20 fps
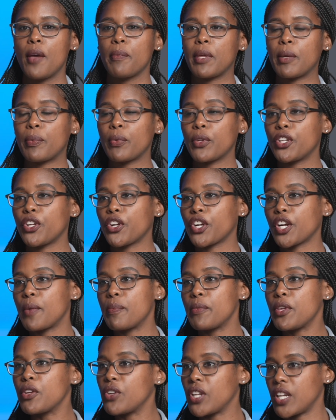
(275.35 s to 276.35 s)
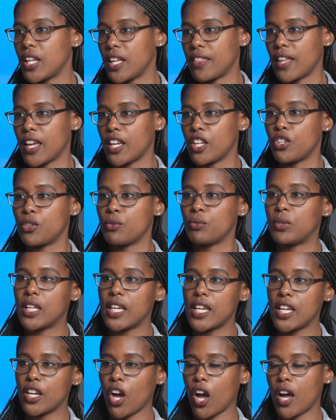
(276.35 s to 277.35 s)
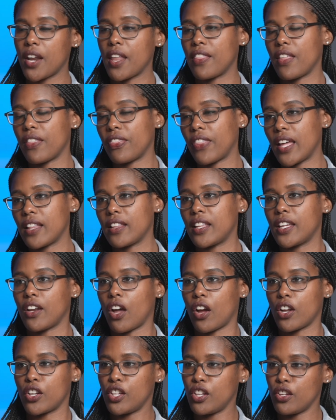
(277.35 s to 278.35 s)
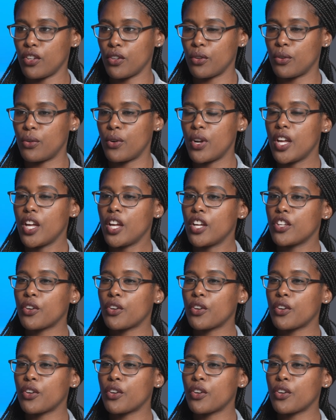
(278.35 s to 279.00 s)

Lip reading: people in your community that you lean on and that they lean on you,